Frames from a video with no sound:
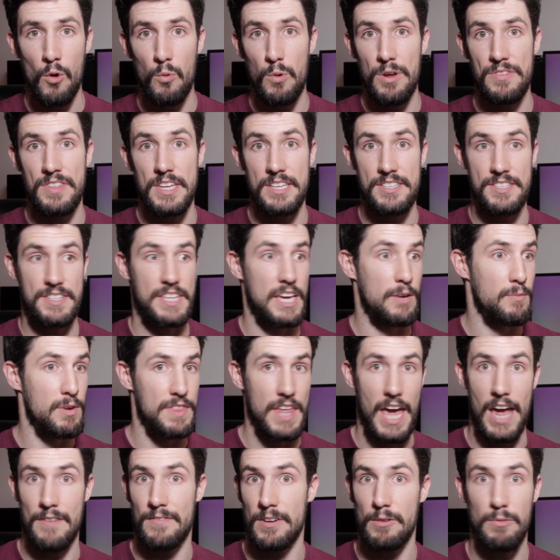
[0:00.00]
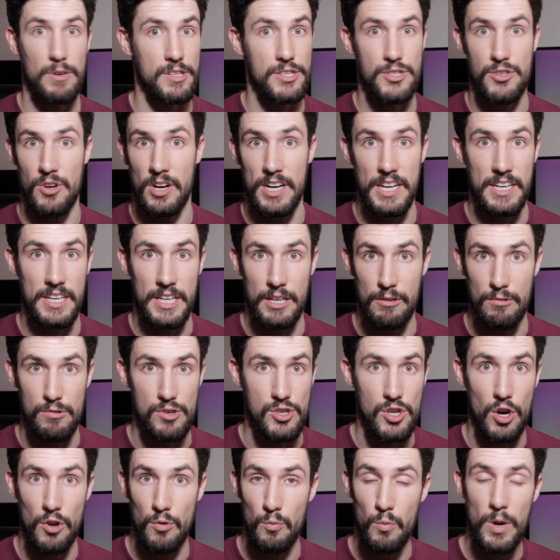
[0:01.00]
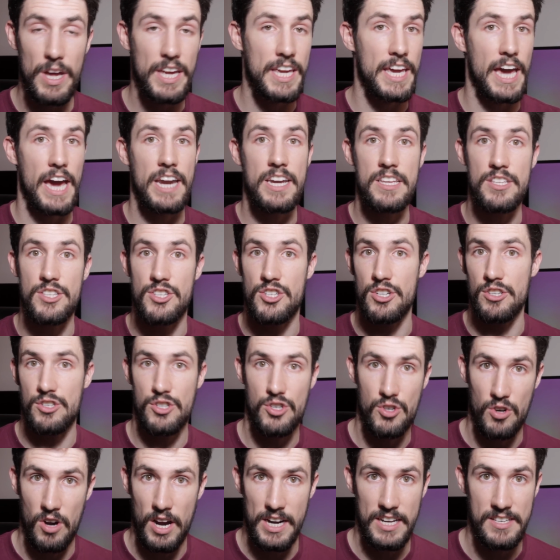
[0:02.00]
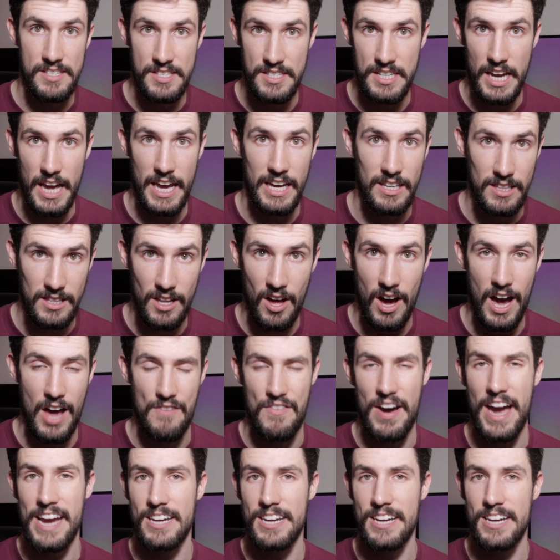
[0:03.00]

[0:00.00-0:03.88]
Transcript: with this thing with everyone's trying to kill John Wick and he's just trying to stay alive.